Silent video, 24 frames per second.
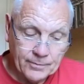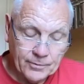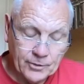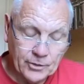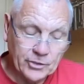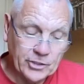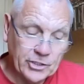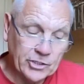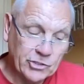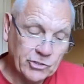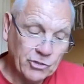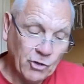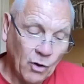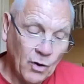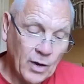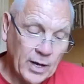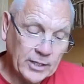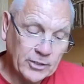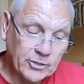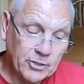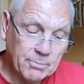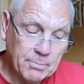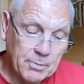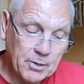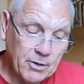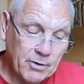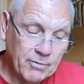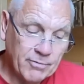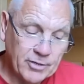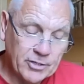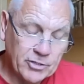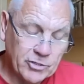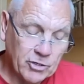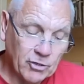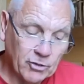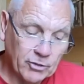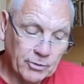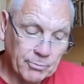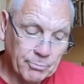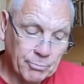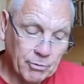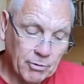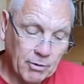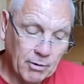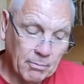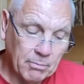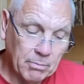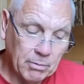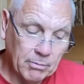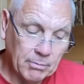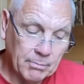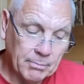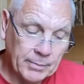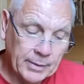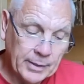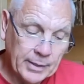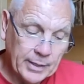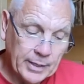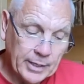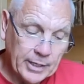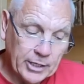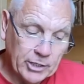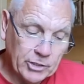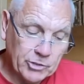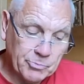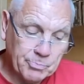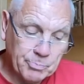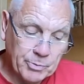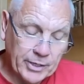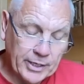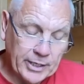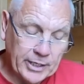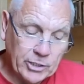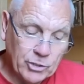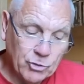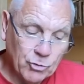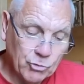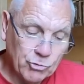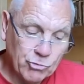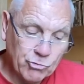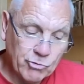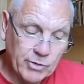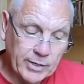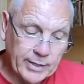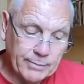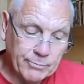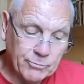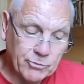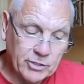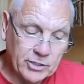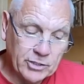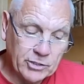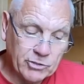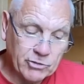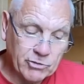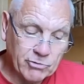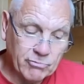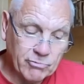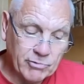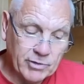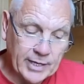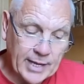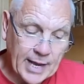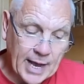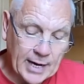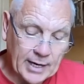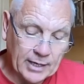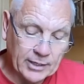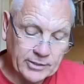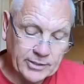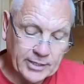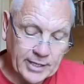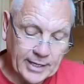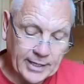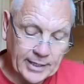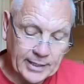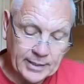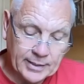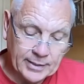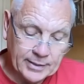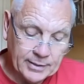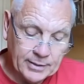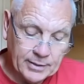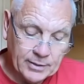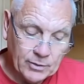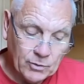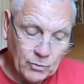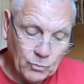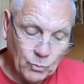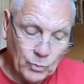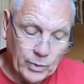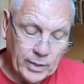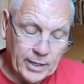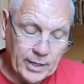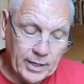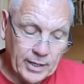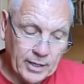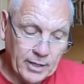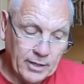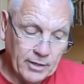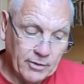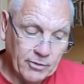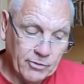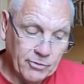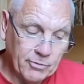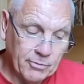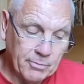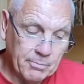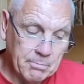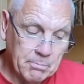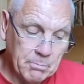The desire to move is not the problem. It's bringing your dreams into reality with